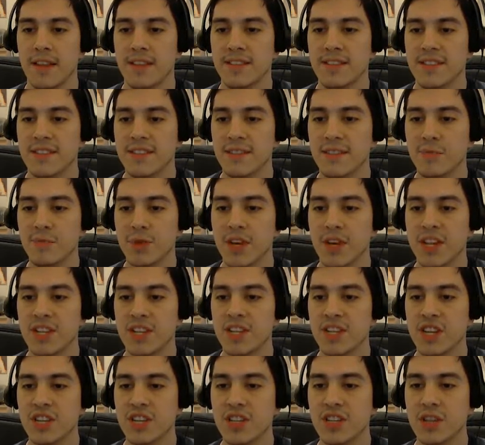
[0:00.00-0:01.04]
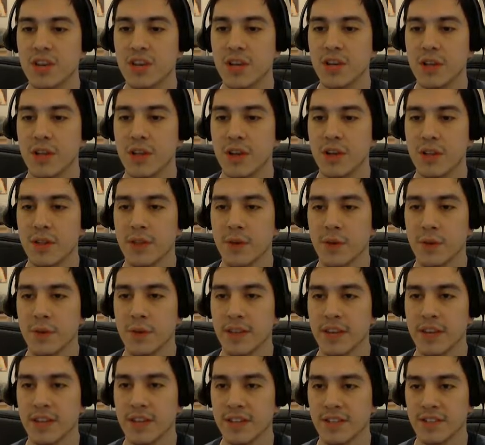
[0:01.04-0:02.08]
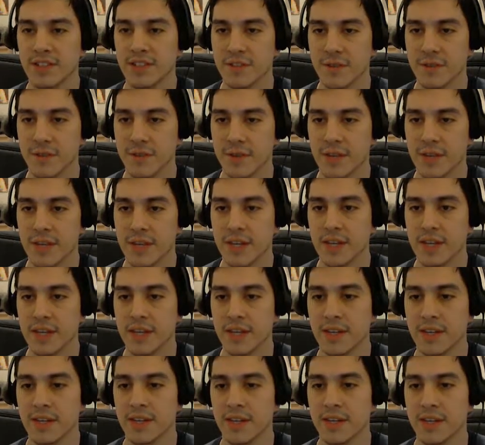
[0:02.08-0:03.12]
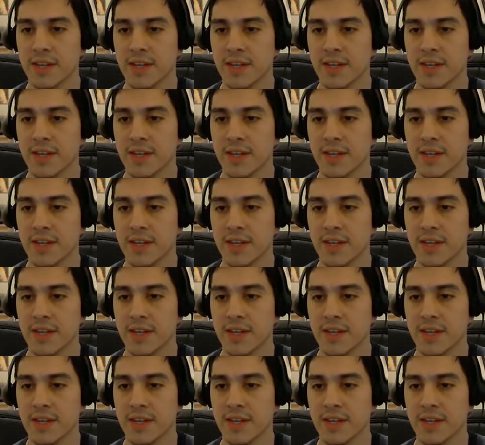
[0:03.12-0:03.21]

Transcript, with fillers: They, they seem to kind of change color a little bit, I guess. So I'll, uh,